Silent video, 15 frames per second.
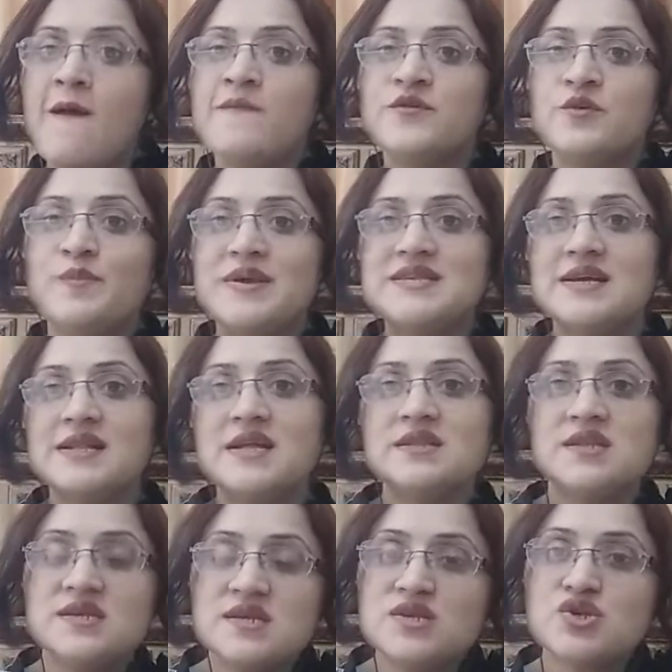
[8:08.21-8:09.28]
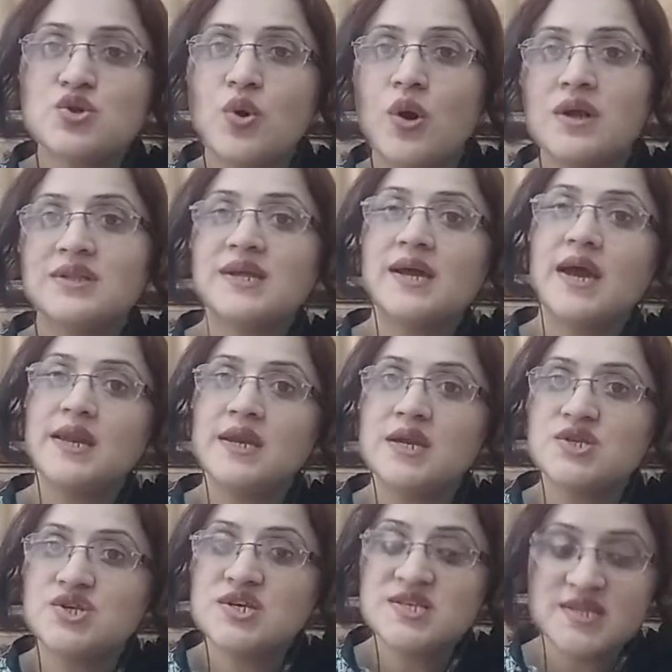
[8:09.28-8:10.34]
So basically this is called the
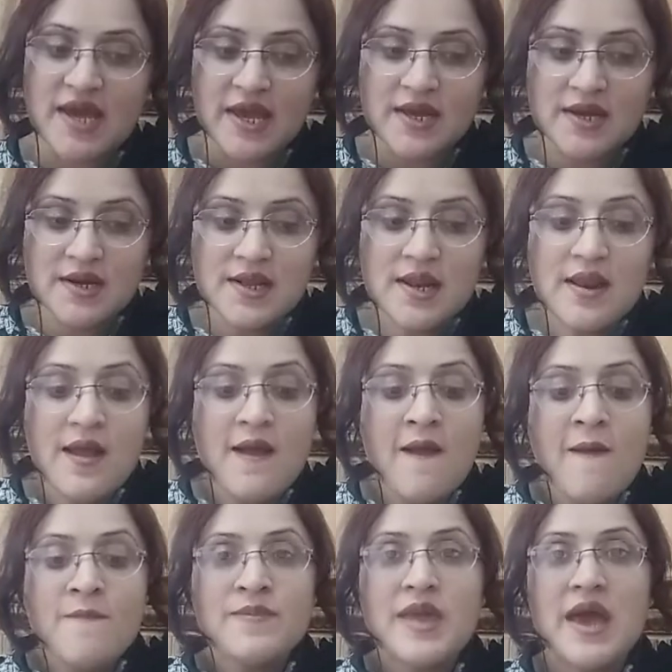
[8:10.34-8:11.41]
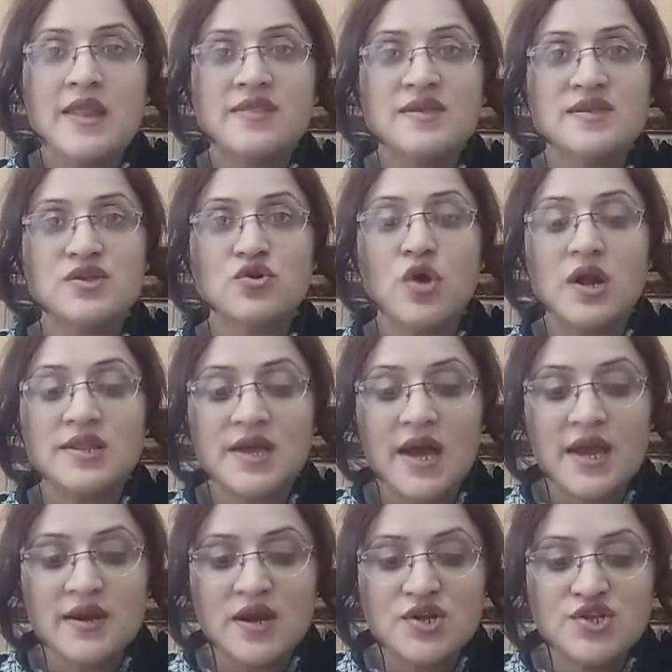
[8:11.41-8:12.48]
energy cycle, and this is called the
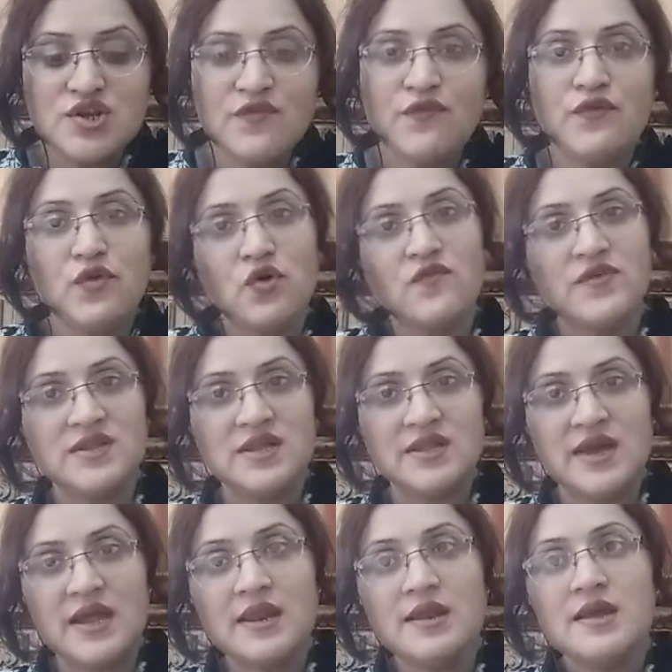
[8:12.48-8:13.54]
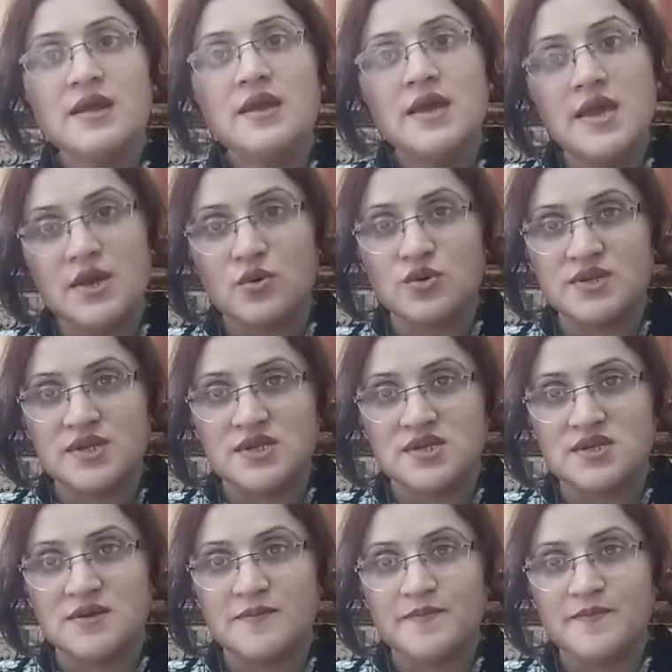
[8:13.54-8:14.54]
energy flow within an ecosystem.